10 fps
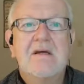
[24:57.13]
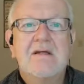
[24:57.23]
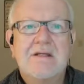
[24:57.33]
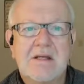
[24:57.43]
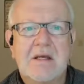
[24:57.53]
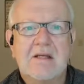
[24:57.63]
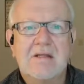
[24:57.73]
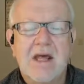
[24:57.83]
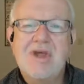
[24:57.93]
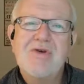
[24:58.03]
since.
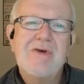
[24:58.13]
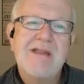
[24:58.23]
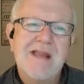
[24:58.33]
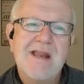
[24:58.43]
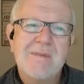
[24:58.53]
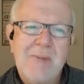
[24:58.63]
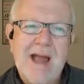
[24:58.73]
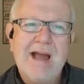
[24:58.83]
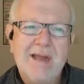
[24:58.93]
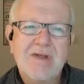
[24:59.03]
Now, you can get it
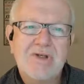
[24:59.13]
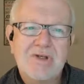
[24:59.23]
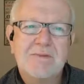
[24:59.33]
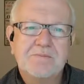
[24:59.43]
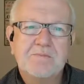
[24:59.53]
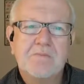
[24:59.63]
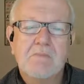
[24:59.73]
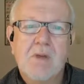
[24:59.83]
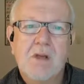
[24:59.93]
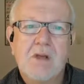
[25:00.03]
packaged,
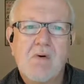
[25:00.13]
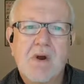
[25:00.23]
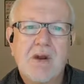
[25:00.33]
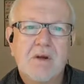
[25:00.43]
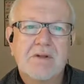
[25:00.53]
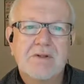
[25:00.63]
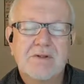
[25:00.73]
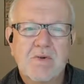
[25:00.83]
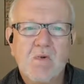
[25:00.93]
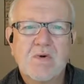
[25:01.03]
you know, here at the
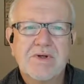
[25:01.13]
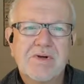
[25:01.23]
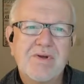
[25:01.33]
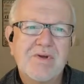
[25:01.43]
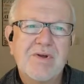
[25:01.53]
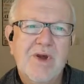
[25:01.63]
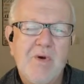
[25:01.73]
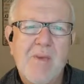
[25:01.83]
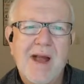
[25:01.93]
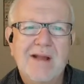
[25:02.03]
stores. You know, you can
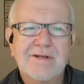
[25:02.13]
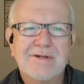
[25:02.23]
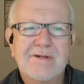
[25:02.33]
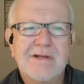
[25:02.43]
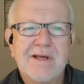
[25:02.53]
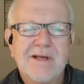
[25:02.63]
go back into the